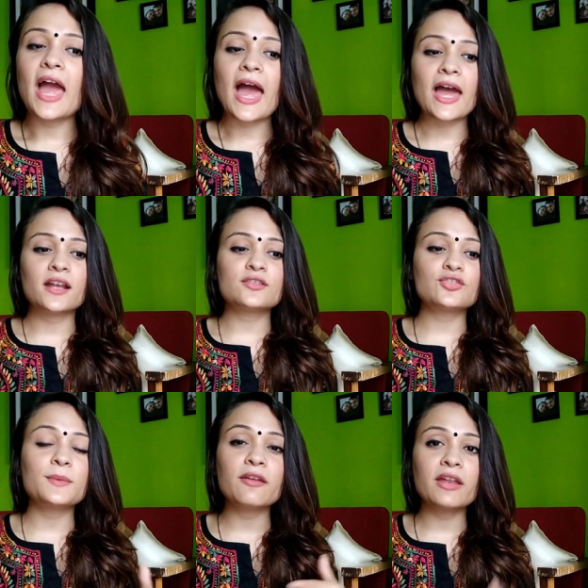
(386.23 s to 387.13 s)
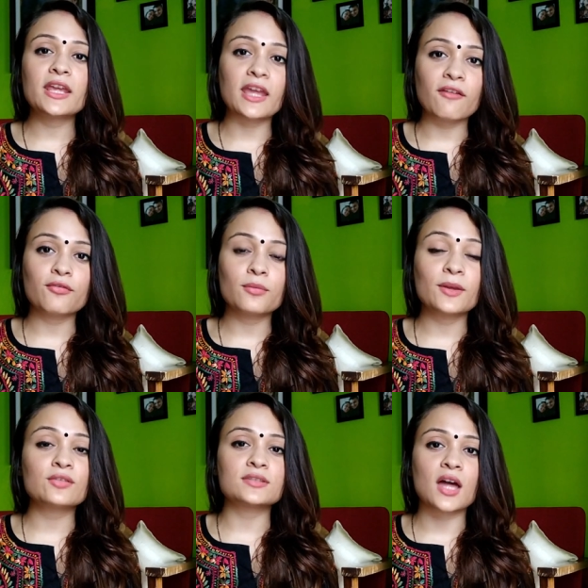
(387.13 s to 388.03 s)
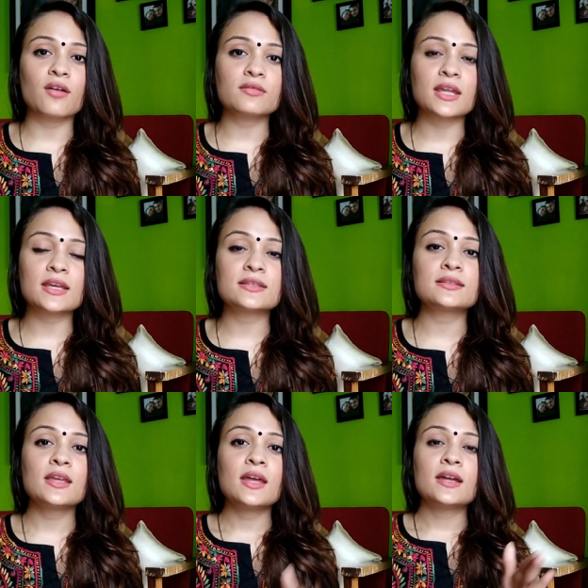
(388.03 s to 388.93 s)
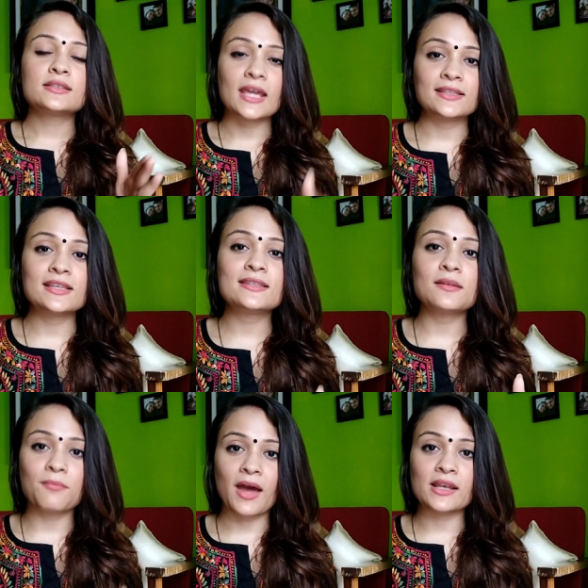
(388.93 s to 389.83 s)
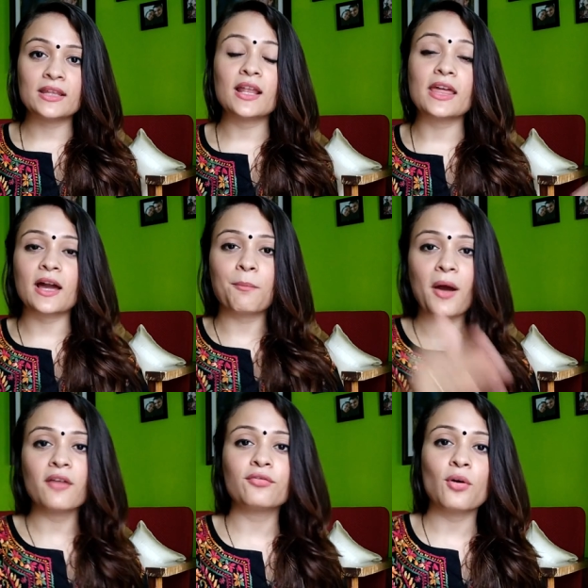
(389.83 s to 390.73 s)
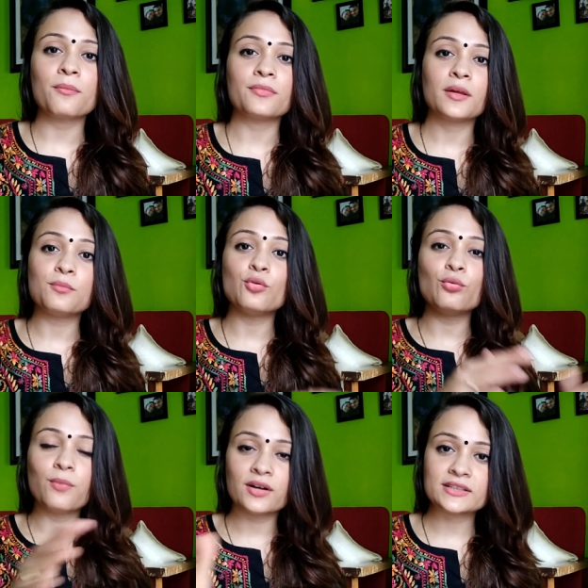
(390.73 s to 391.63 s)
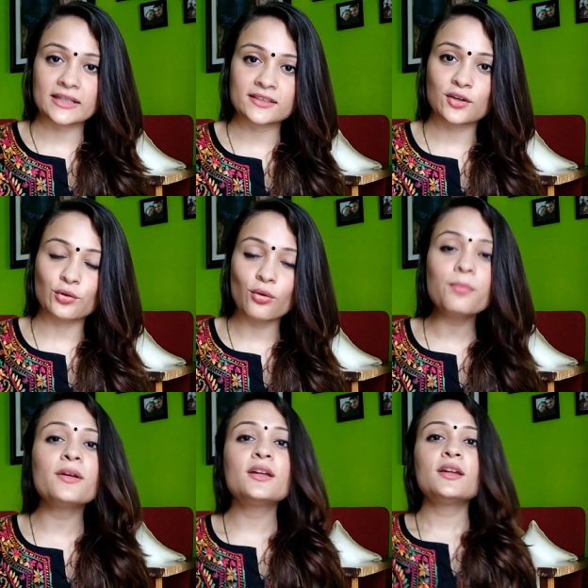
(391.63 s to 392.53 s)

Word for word: And just be very careful because nowadays taxis in Bali, like apart from the Blue Bird taxi group,